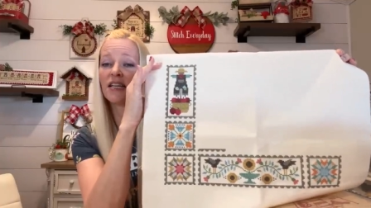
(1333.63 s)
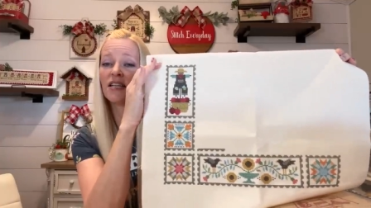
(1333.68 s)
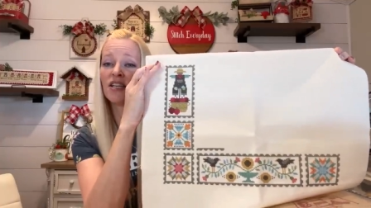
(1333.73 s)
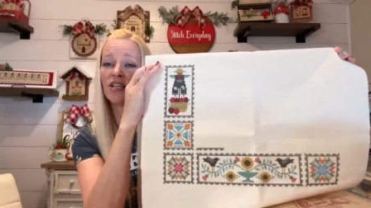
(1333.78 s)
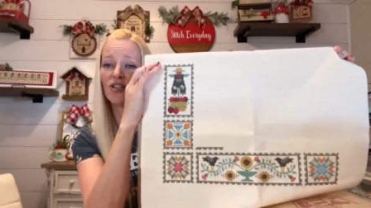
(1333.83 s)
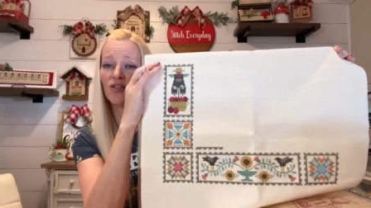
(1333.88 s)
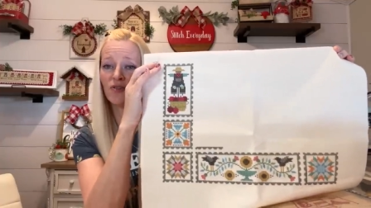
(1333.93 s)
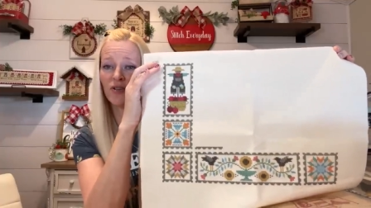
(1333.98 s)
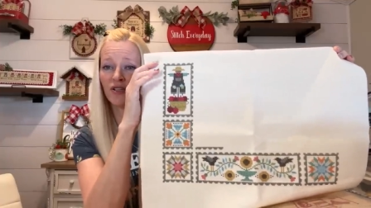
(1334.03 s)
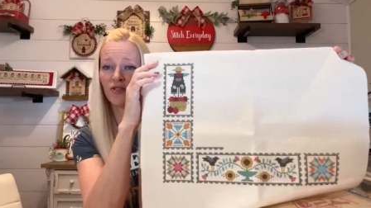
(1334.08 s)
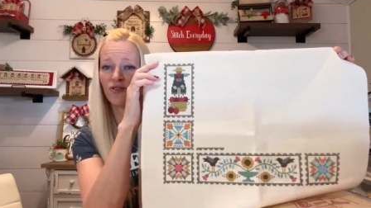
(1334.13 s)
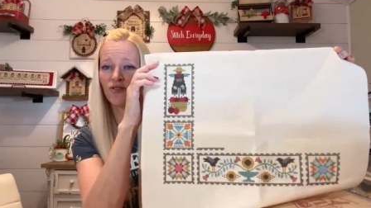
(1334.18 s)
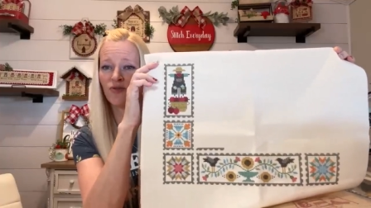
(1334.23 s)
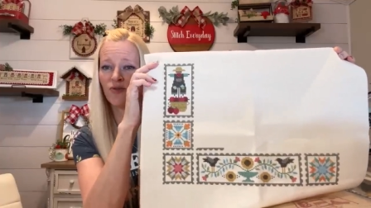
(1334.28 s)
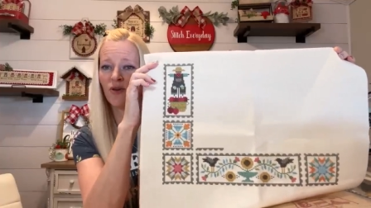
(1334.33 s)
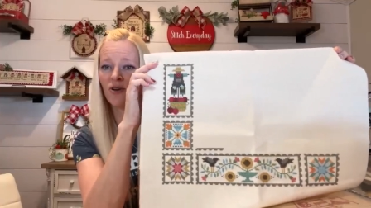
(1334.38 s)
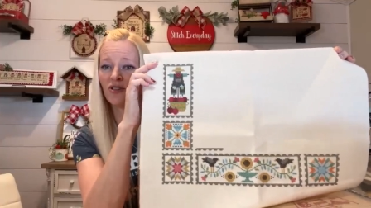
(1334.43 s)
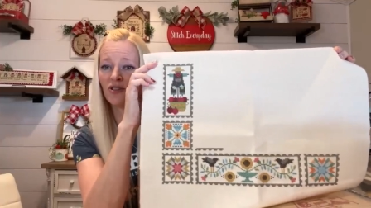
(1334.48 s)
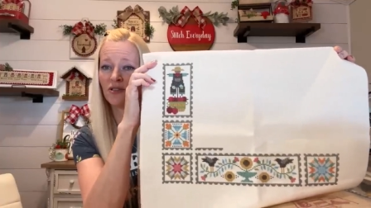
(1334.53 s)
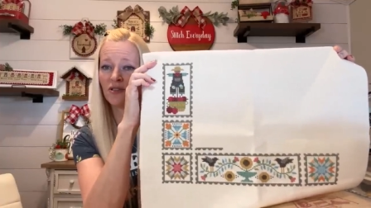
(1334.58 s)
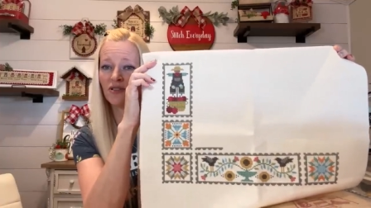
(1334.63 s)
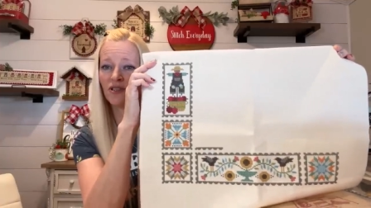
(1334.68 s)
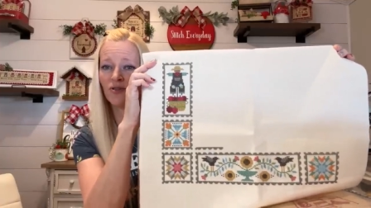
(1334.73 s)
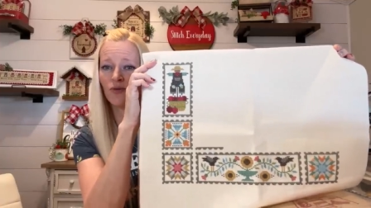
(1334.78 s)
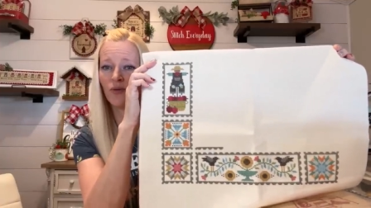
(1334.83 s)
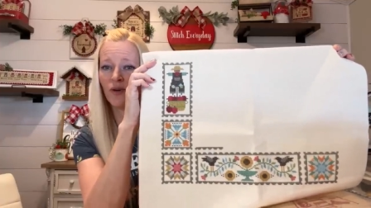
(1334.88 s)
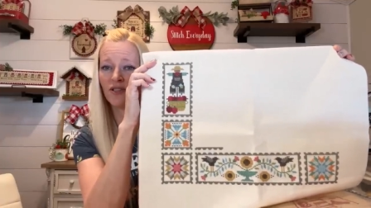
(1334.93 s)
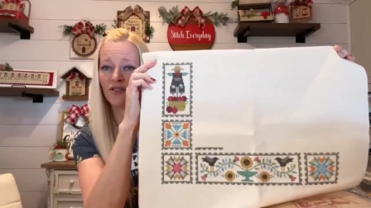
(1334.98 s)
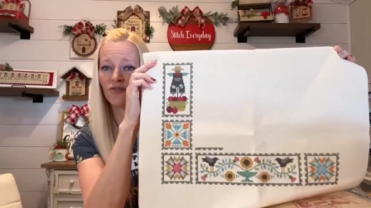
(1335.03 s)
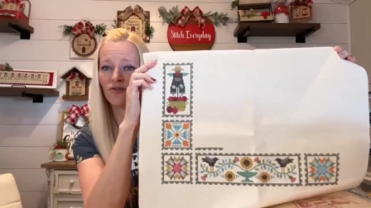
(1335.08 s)
And then you can do all the little
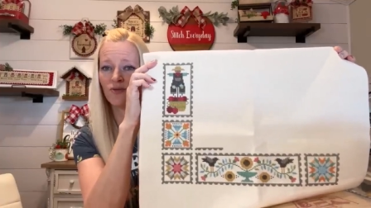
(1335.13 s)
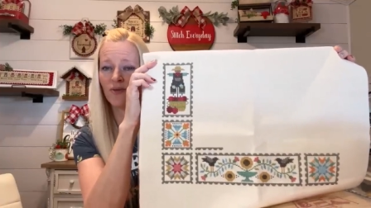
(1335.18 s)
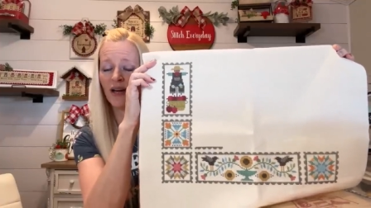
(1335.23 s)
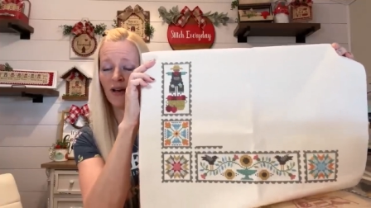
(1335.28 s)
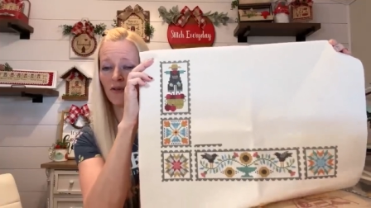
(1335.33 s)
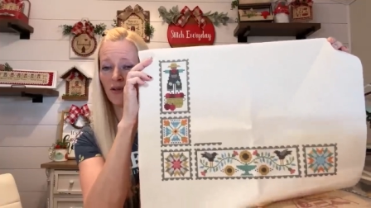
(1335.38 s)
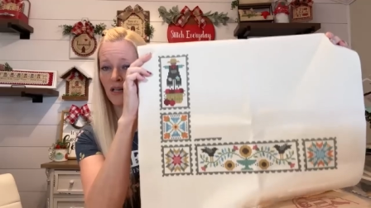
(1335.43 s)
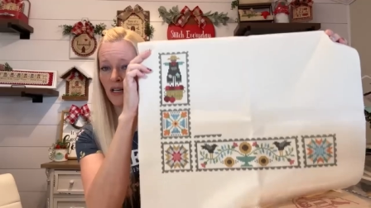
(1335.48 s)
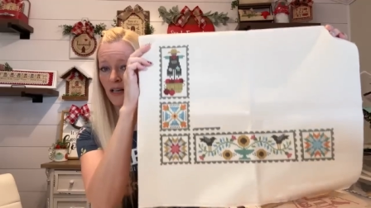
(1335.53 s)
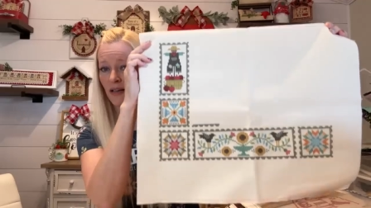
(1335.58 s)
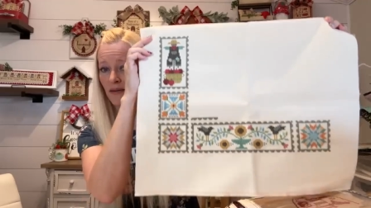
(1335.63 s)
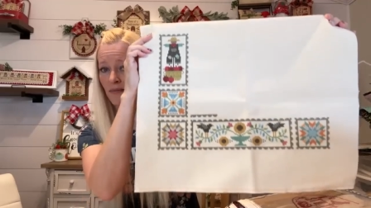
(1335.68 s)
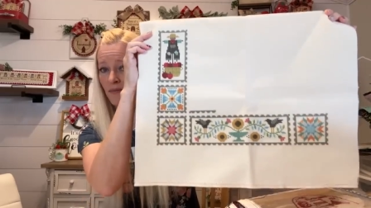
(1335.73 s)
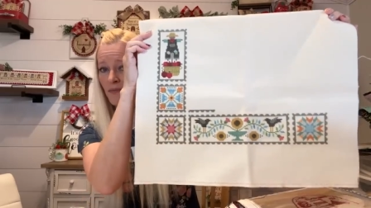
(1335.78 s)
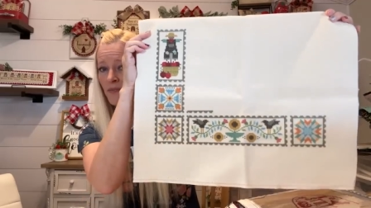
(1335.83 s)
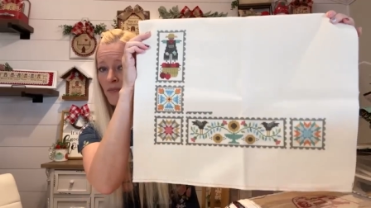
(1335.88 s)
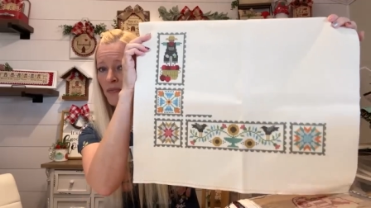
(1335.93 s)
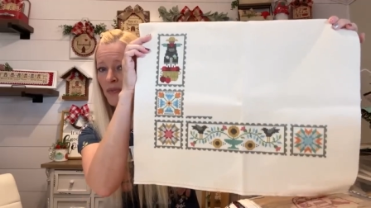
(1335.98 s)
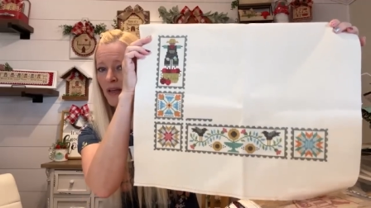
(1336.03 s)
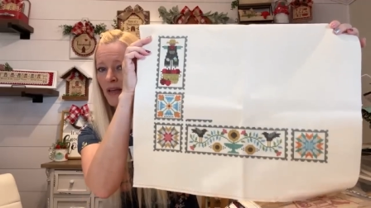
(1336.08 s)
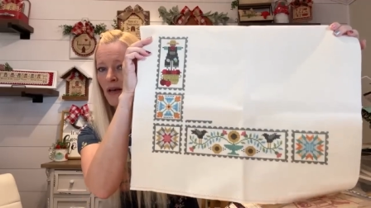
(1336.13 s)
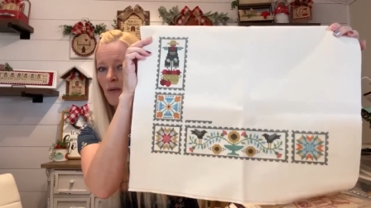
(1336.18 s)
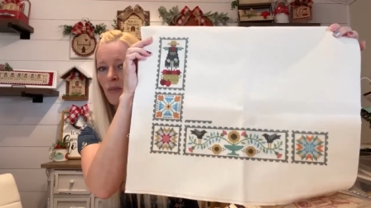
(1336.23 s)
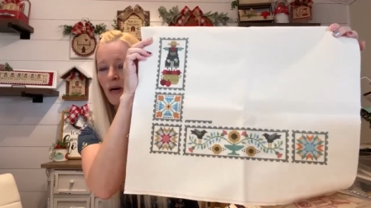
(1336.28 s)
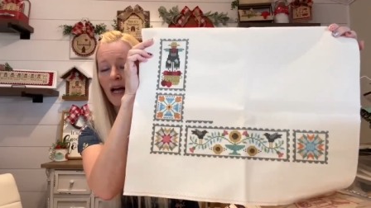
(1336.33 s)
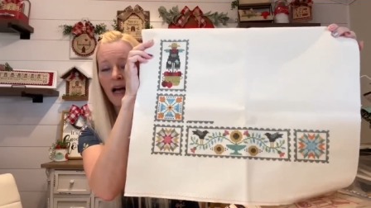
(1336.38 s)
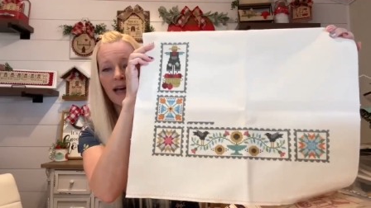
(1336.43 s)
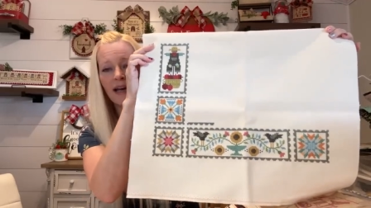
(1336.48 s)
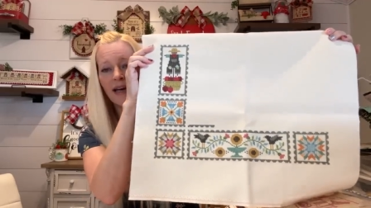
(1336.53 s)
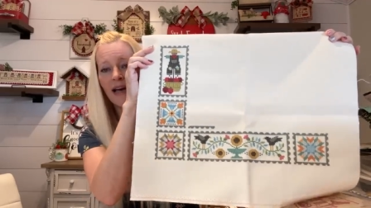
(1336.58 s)
ones around it.
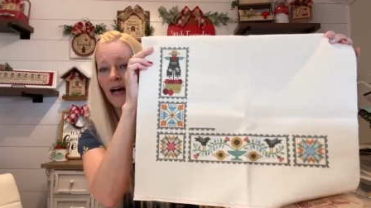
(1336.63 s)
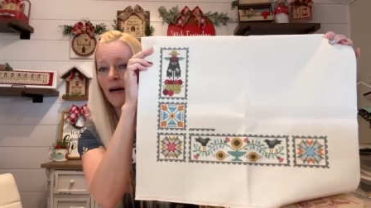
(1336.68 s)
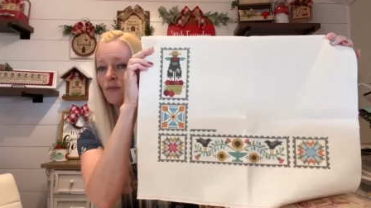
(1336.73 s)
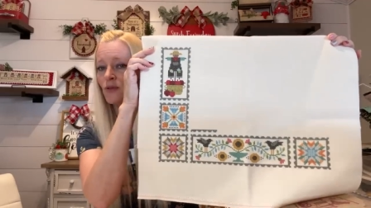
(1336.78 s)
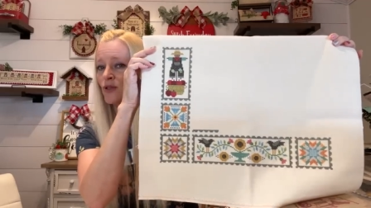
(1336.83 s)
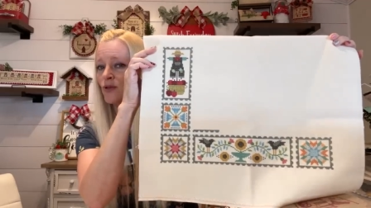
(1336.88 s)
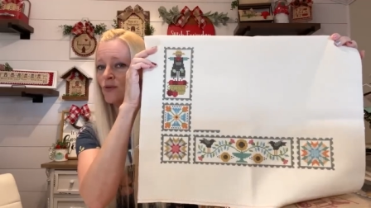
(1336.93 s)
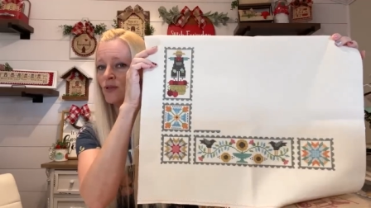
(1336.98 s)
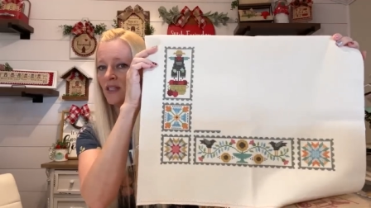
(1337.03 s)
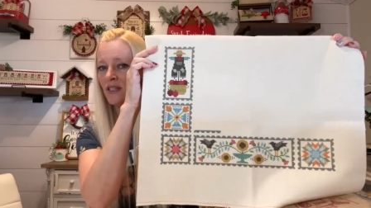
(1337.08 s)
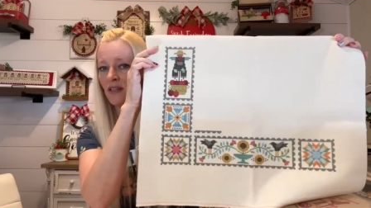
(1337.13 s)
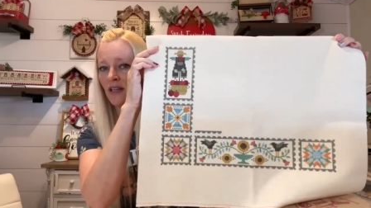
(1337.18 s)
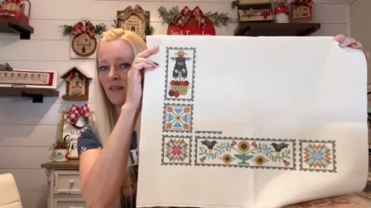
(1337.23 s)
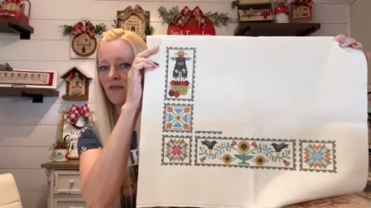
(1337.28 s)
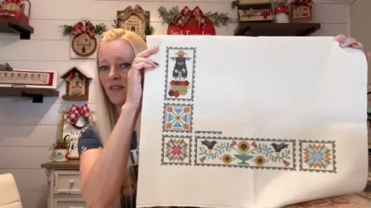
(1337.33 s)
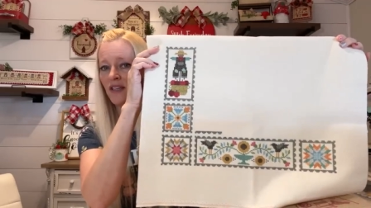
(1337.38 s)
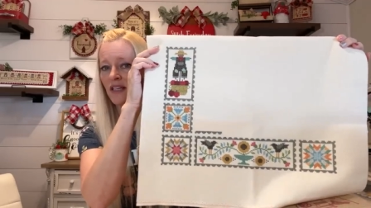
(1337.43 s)
But I absolutely love